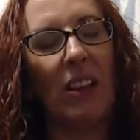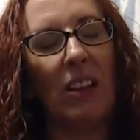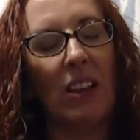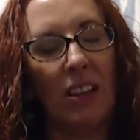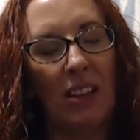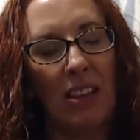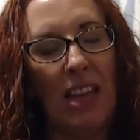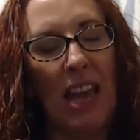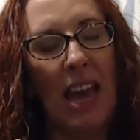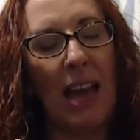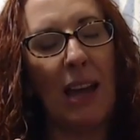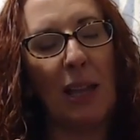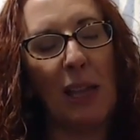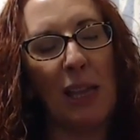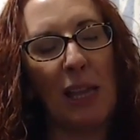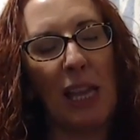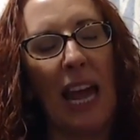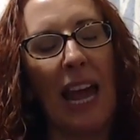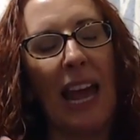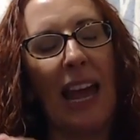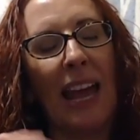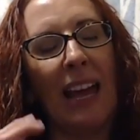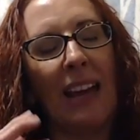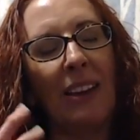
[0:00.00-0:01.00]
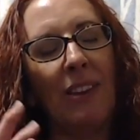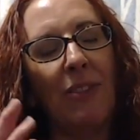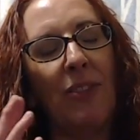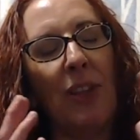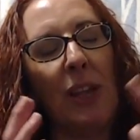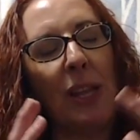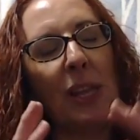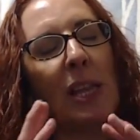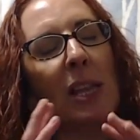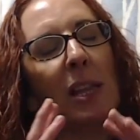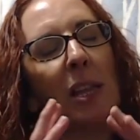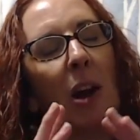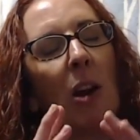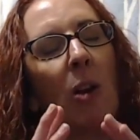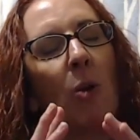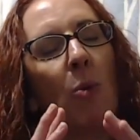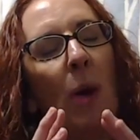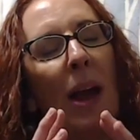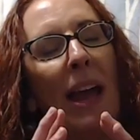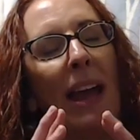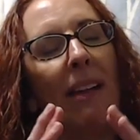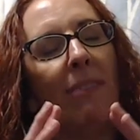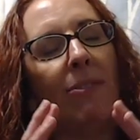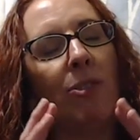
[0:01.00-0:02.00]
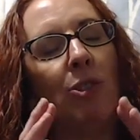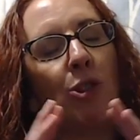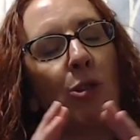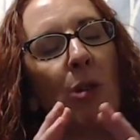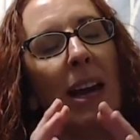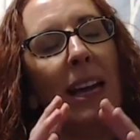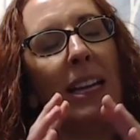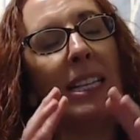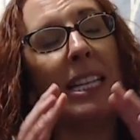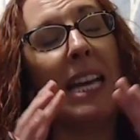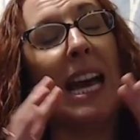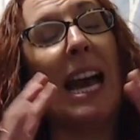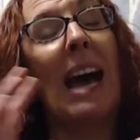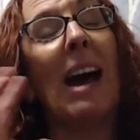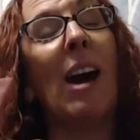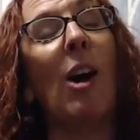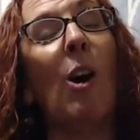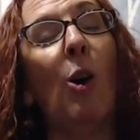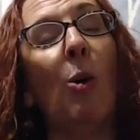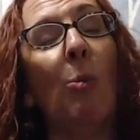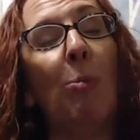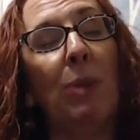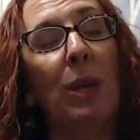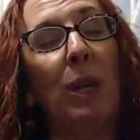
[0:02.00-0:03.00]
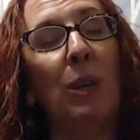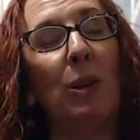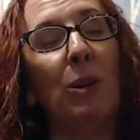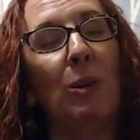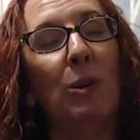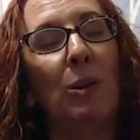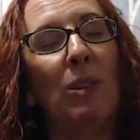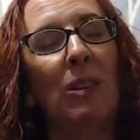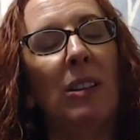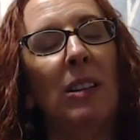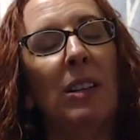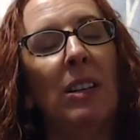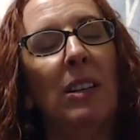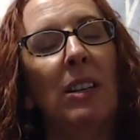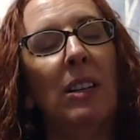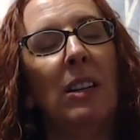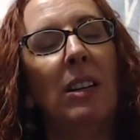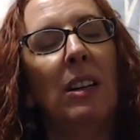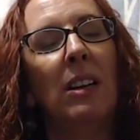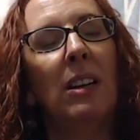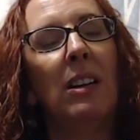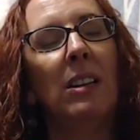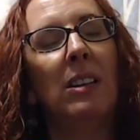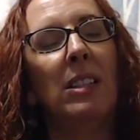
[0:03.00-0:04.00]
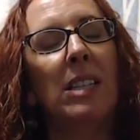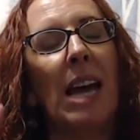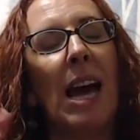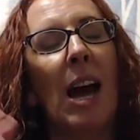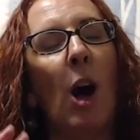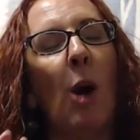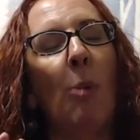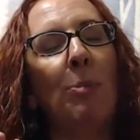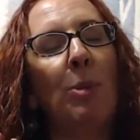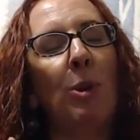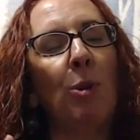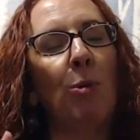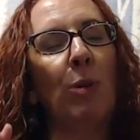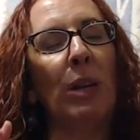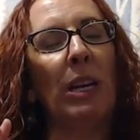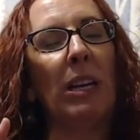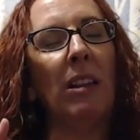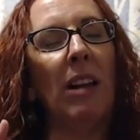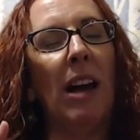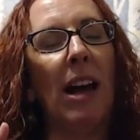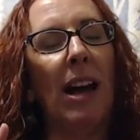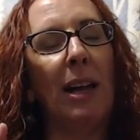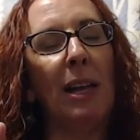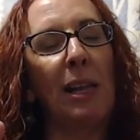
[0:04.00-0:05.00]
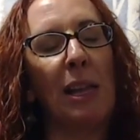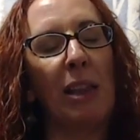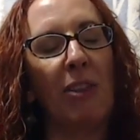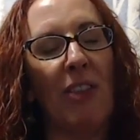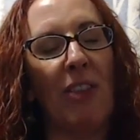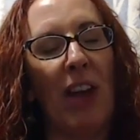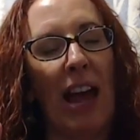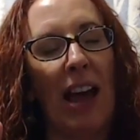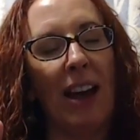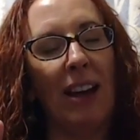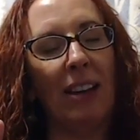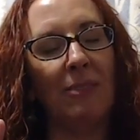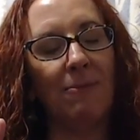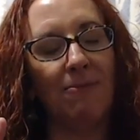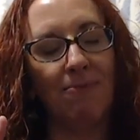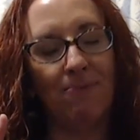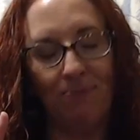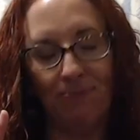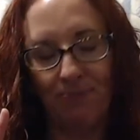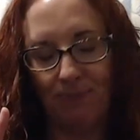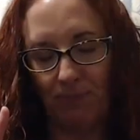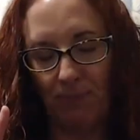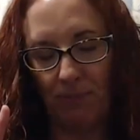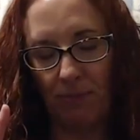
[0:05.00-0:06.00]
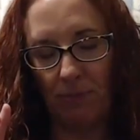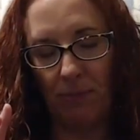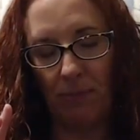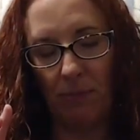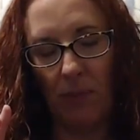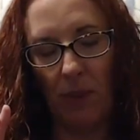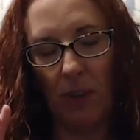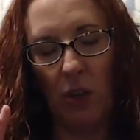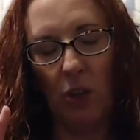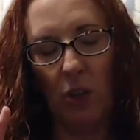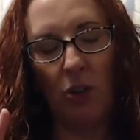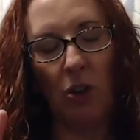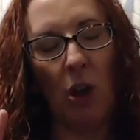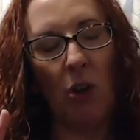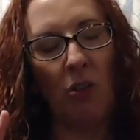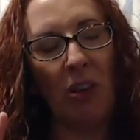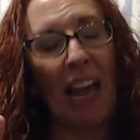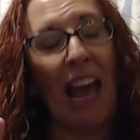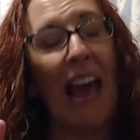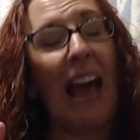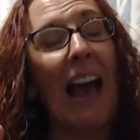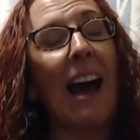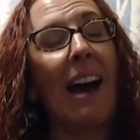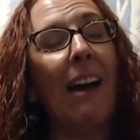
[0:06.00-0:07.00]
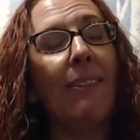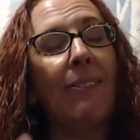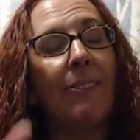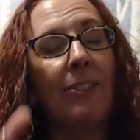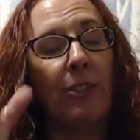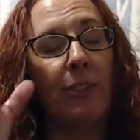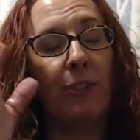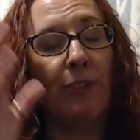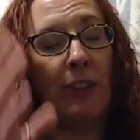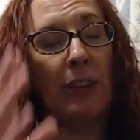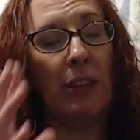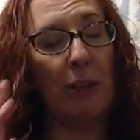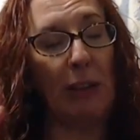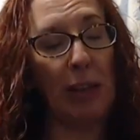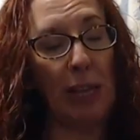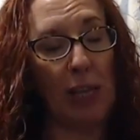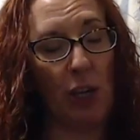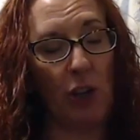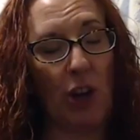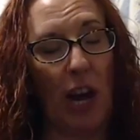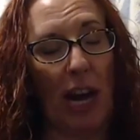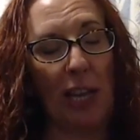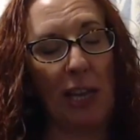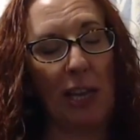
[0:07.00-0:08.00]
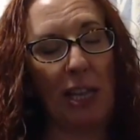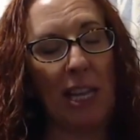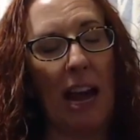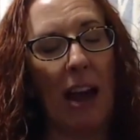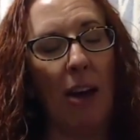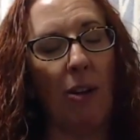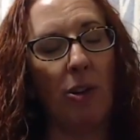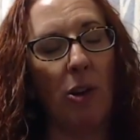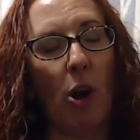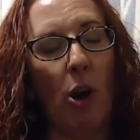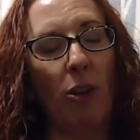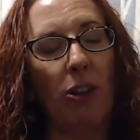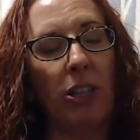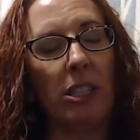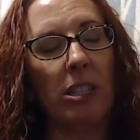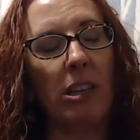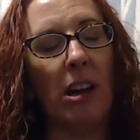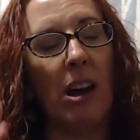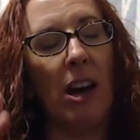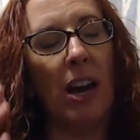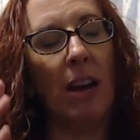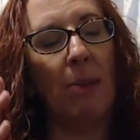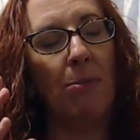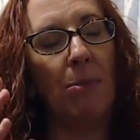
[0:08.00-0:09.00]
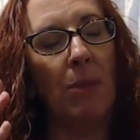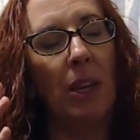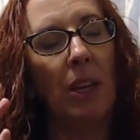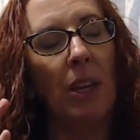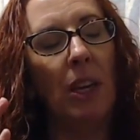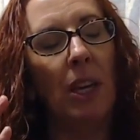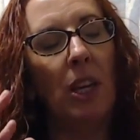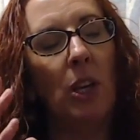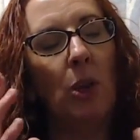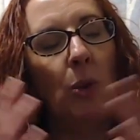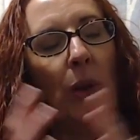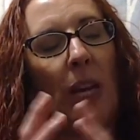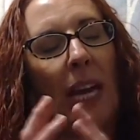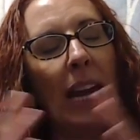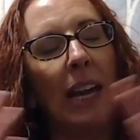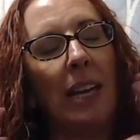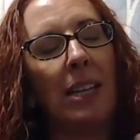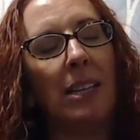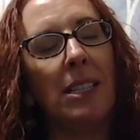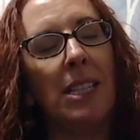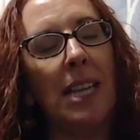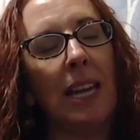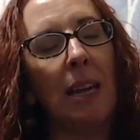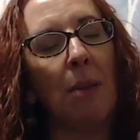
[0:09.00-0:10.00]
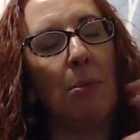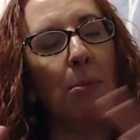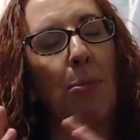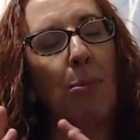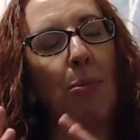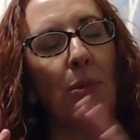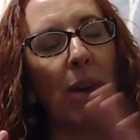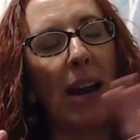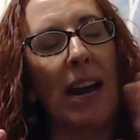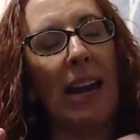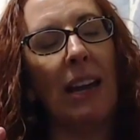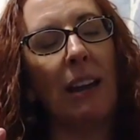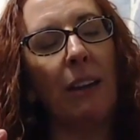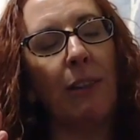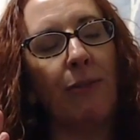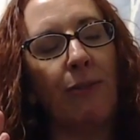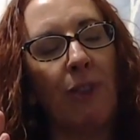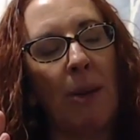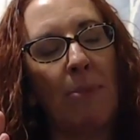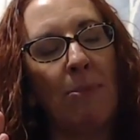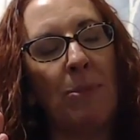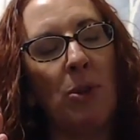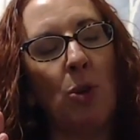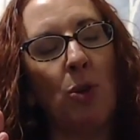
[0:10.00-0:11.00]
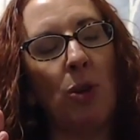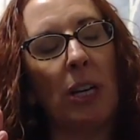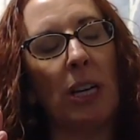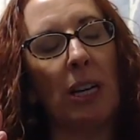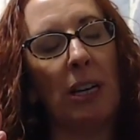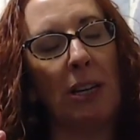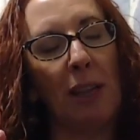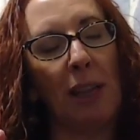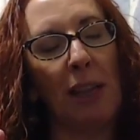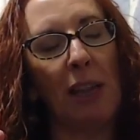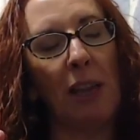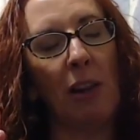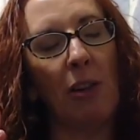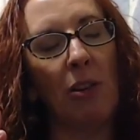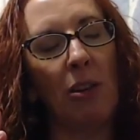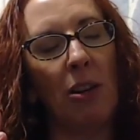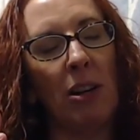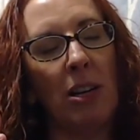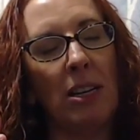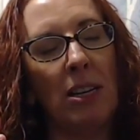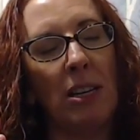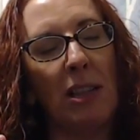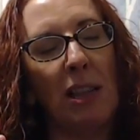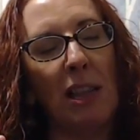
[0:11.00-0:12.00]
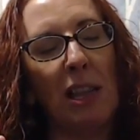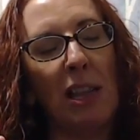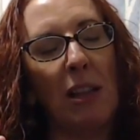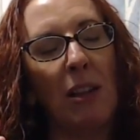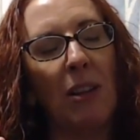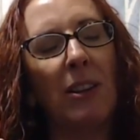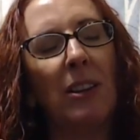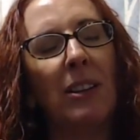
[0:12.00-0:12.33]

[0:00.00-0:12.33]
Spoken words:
Yes, and this is our way of trying to help you realize that you don't have to feel stressed out all the time. You can take a break from your concerns